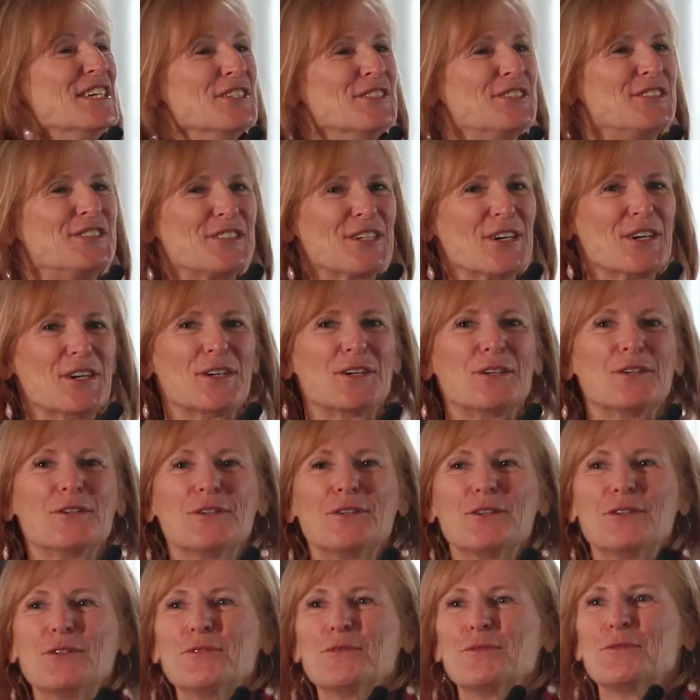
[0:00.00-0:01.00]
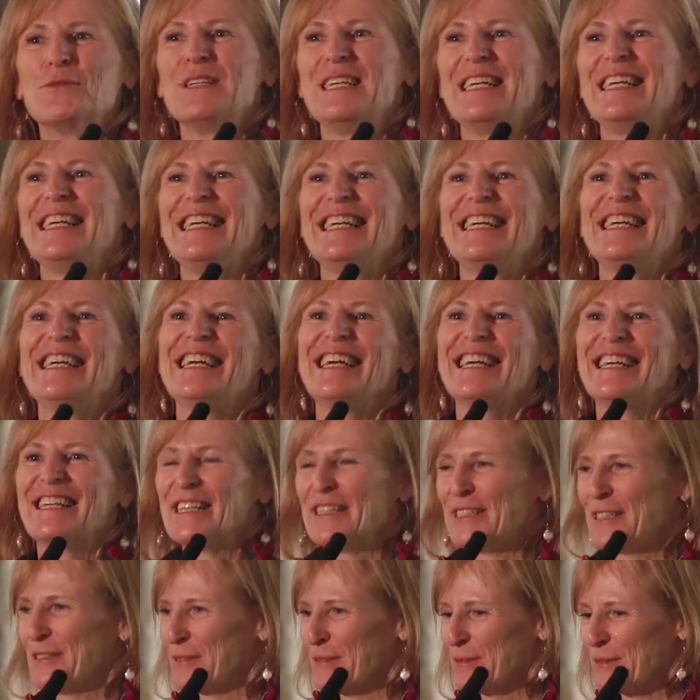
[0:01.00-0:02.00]
So we
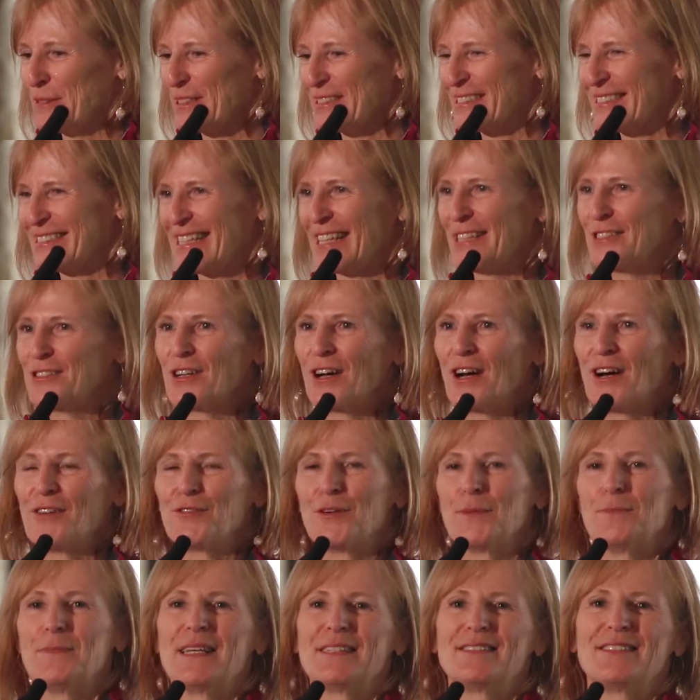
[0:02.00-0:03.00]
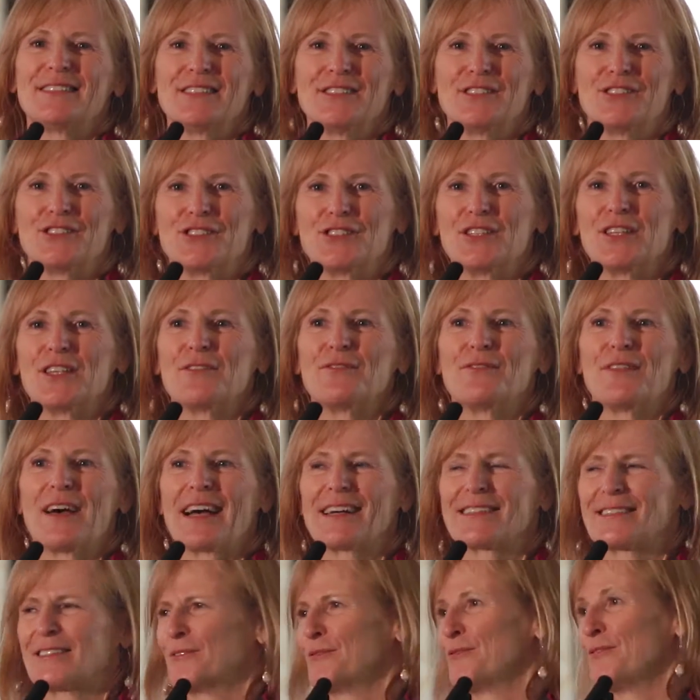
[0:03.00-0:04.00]
sent off a message to the
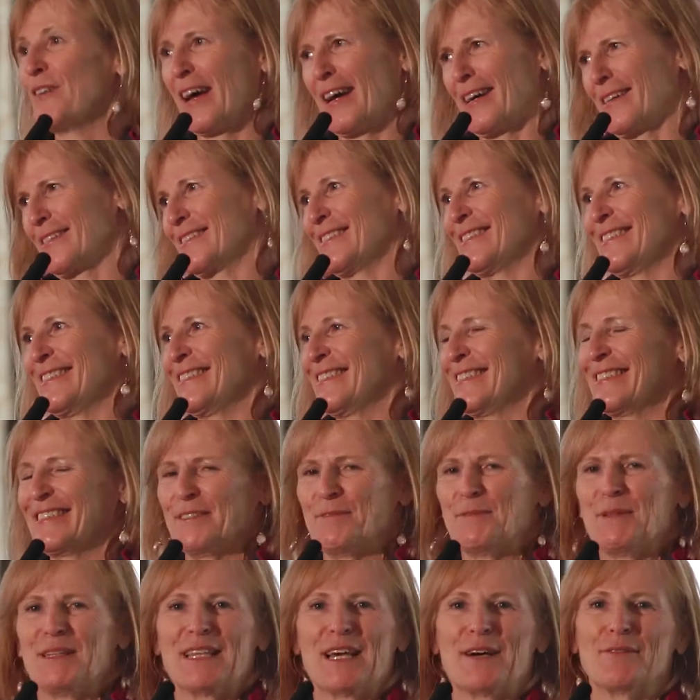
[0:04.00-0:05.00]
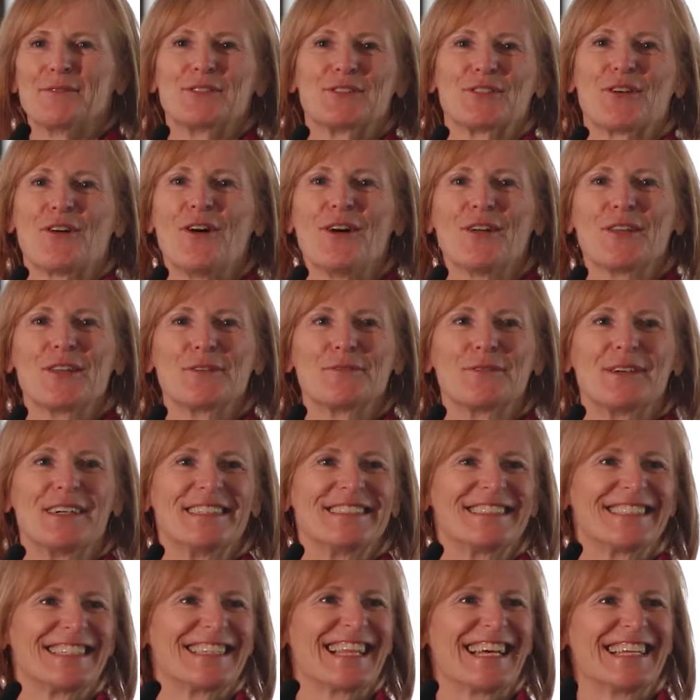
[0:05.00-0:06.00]
faxes. I mean, that was all there
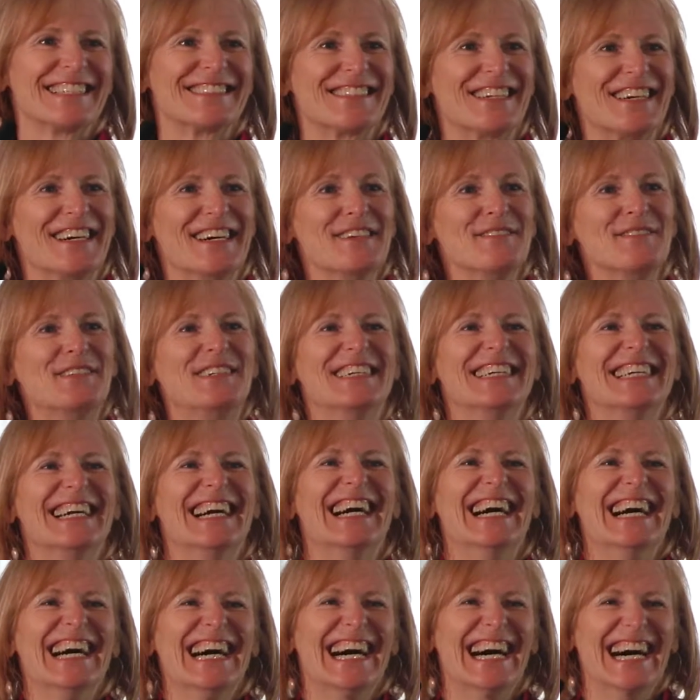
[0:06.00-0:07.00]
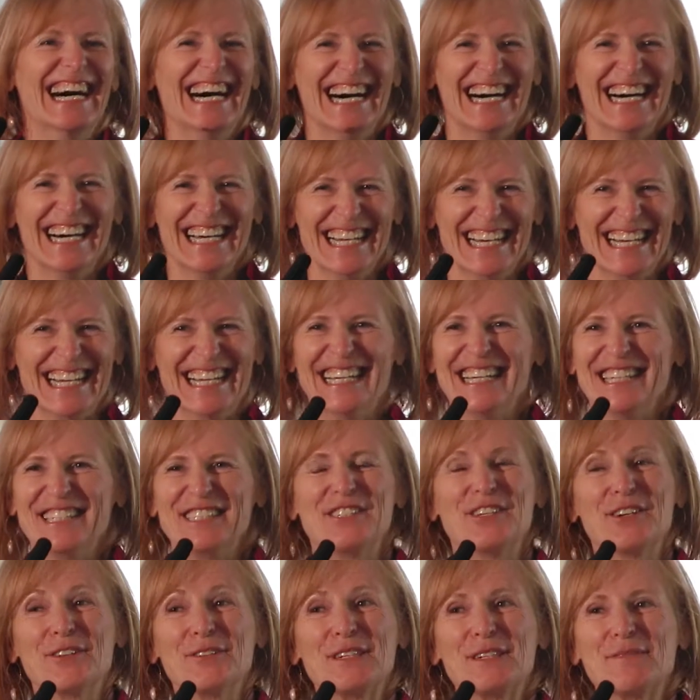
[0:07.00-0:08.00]
was at that time.
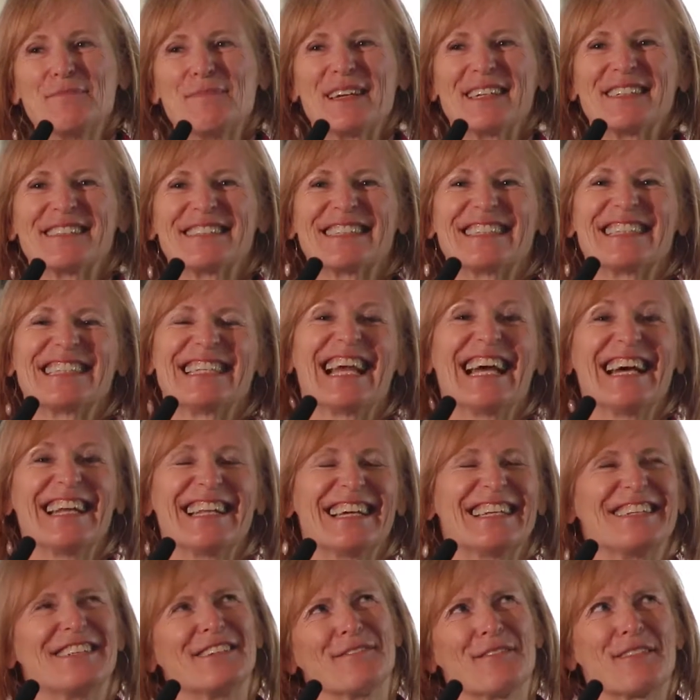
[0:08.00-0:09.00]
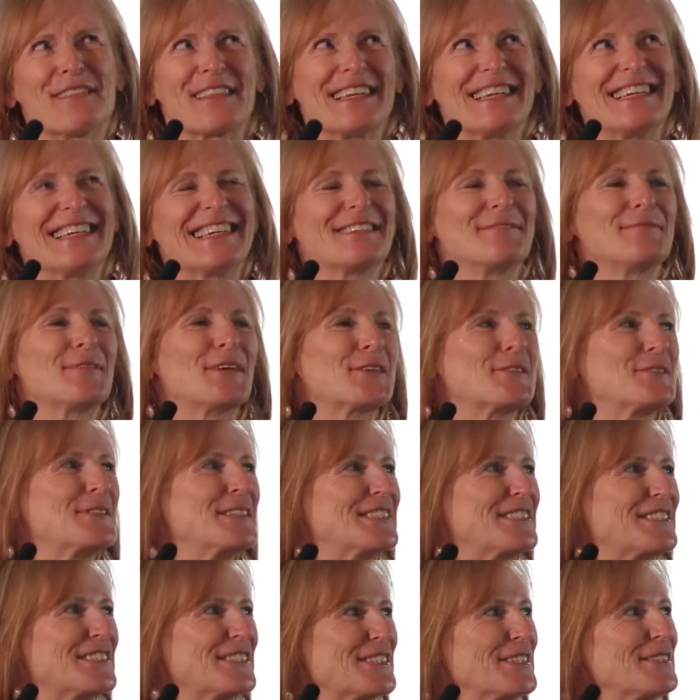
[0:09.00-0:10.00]
No emails yet, I don't think. I'm not
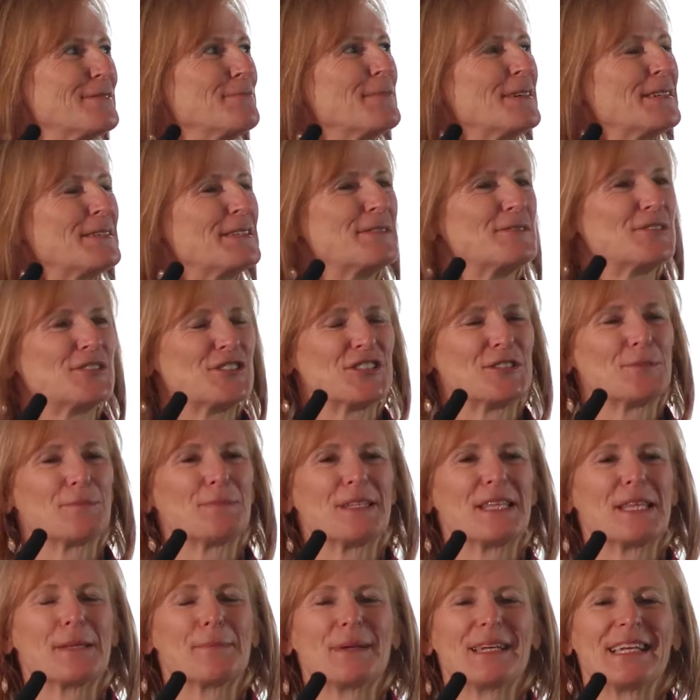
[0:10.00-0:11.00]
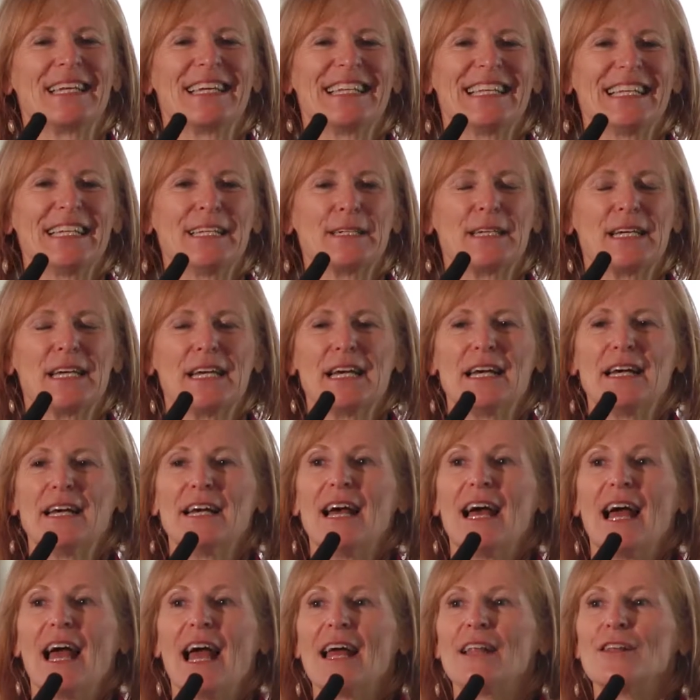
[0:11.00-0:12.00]
quite sure. It might have just been the beginning.
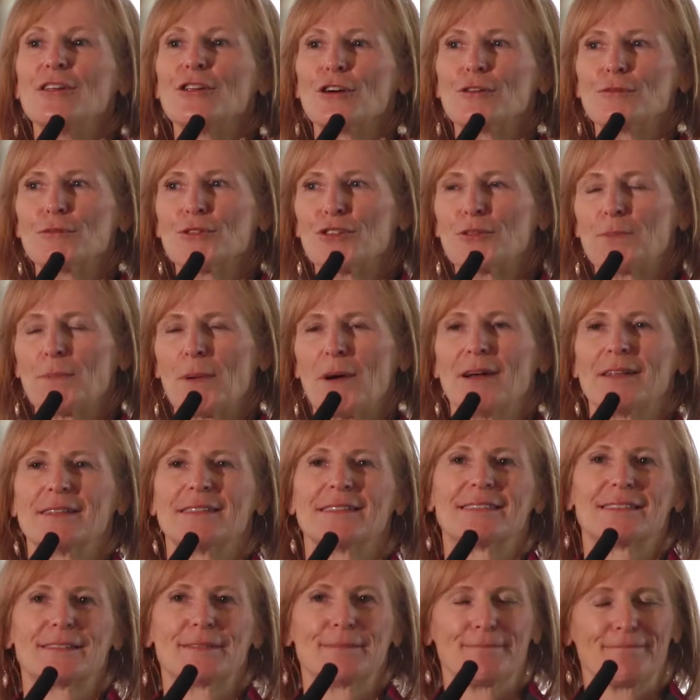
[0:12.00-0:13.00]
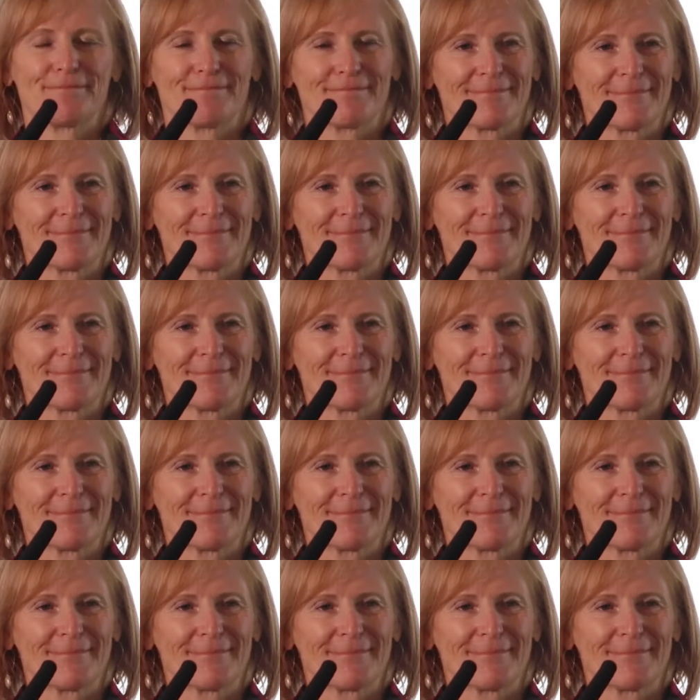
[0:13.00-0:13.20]
And no response.